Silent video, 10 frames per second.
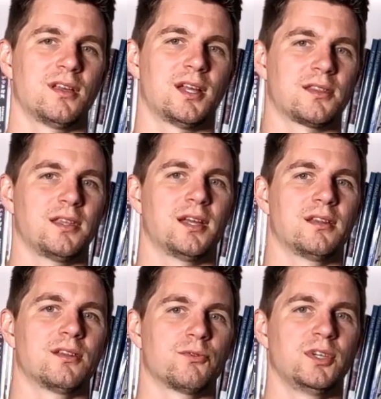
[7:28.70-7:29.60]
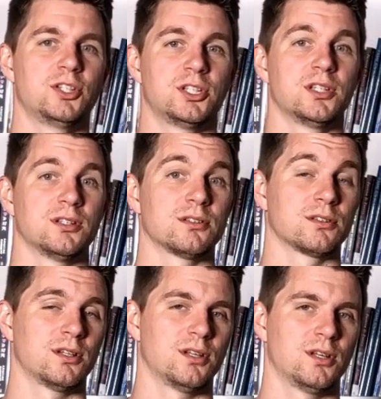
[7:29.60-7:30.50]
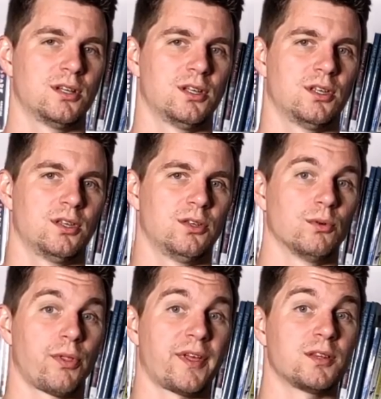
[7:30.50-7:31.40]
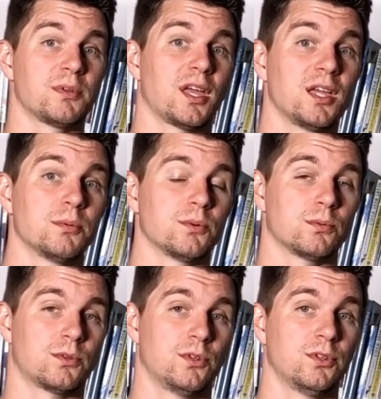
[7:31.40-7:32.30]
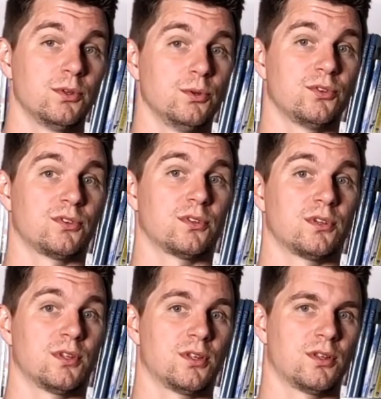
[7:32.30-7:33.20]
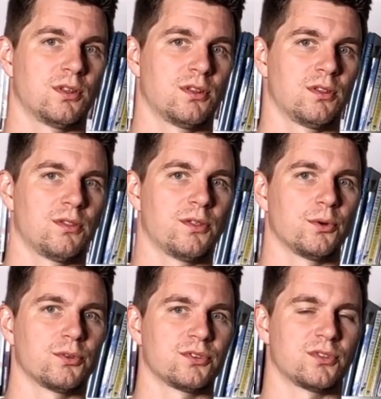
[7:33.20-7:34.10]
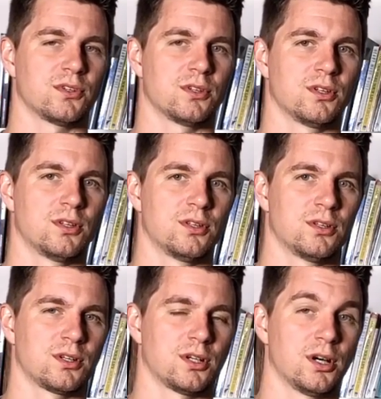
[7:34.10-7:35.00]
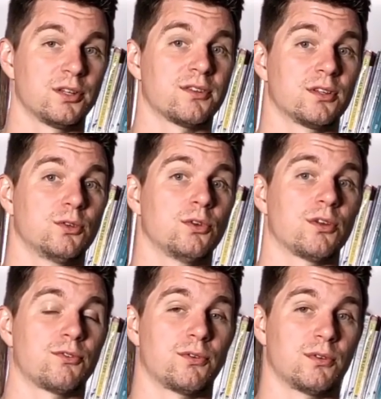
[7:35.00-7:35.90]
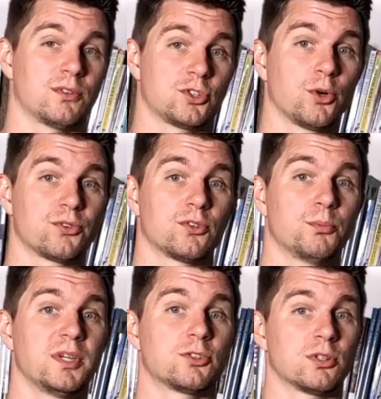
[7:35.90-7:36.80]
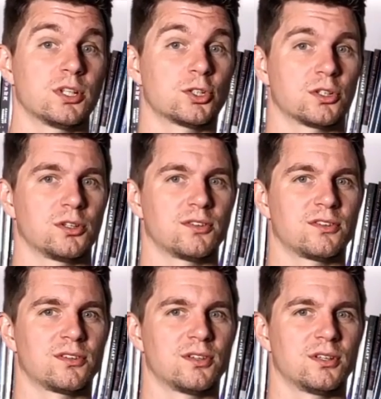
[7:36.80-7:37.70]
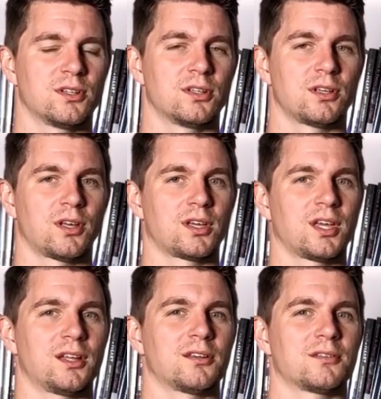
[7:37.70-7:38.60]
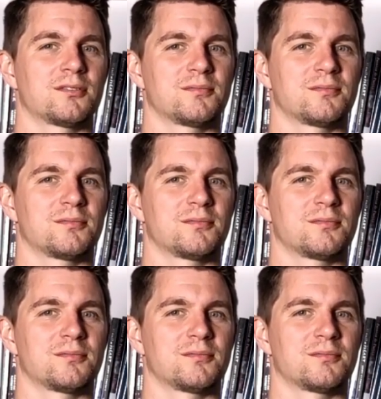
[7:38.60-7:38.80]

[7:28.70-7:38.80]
At the end of each year, you will then be able to use those cards that you have chosen to be traditions again.